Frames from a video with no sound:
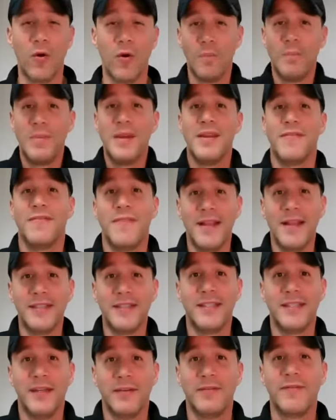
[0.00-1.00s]
Or be
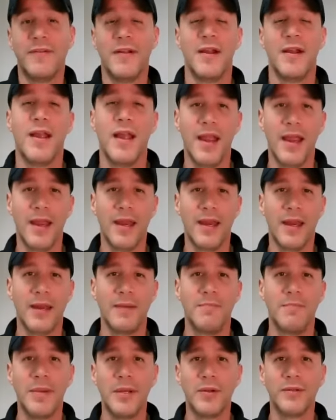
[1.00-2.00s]
offensive,
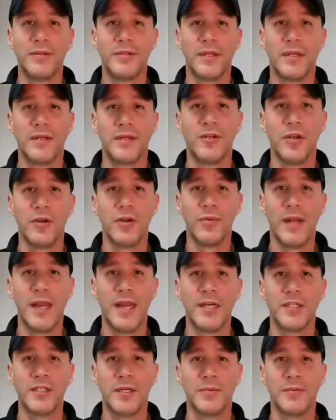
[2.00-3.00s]
and build good
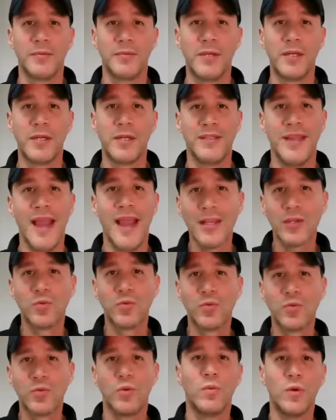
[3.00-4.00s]
relationships, because that's
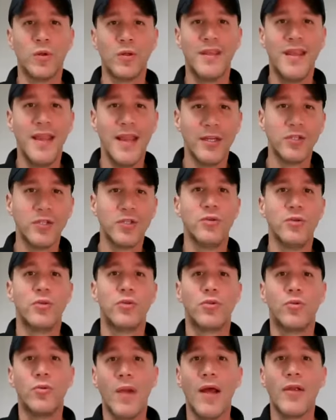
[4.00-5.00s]
what will get you
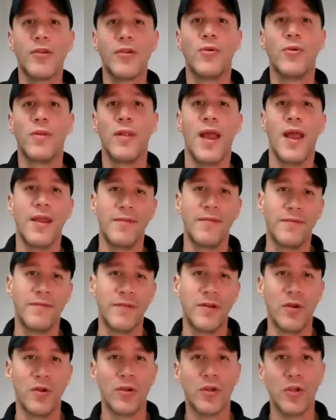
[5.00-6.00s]
throughout your life,
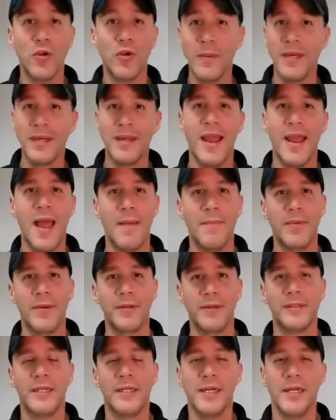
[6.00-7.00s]
human
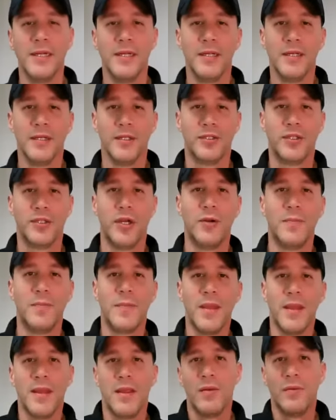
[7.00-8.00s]
capital. So
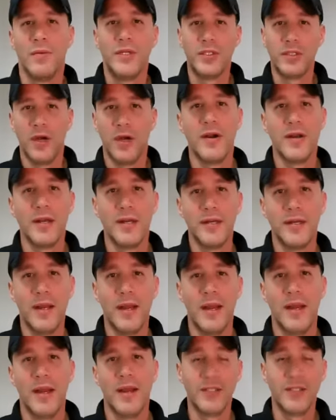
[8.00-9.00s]
we started,
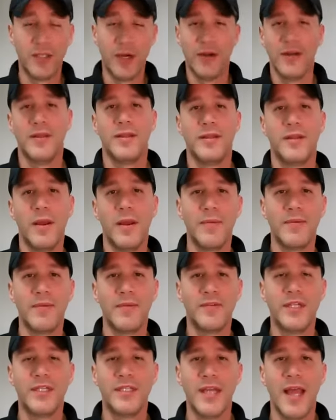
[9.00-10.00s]
I started in the
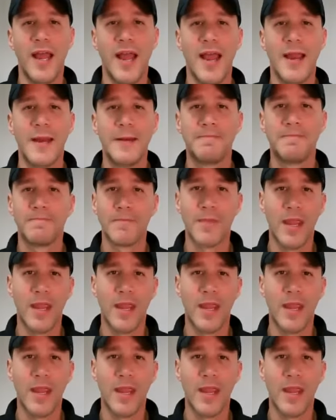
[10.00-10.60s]
WT side.